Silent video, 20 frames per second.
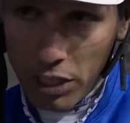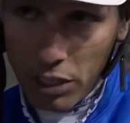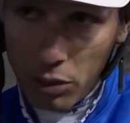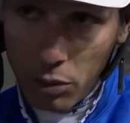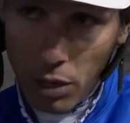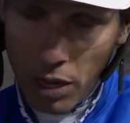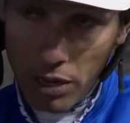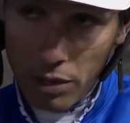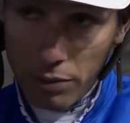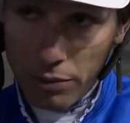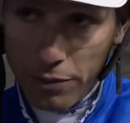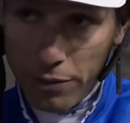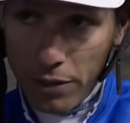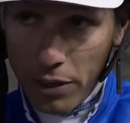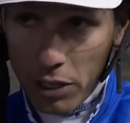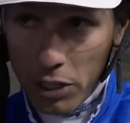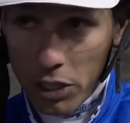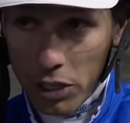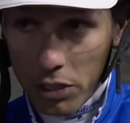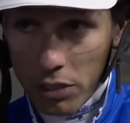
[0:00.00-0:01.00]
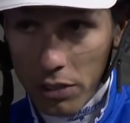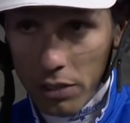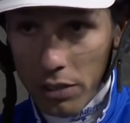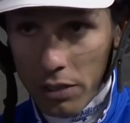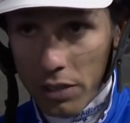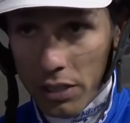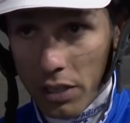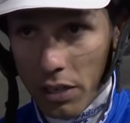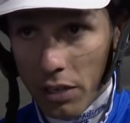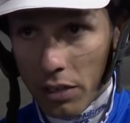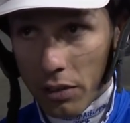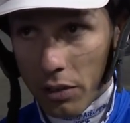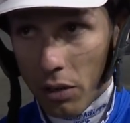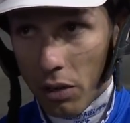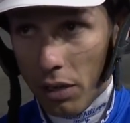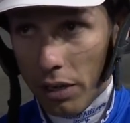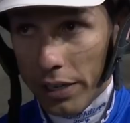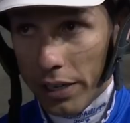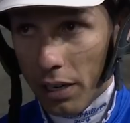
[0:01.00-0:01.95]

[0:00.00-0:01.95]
I tried to flush uh, Scott early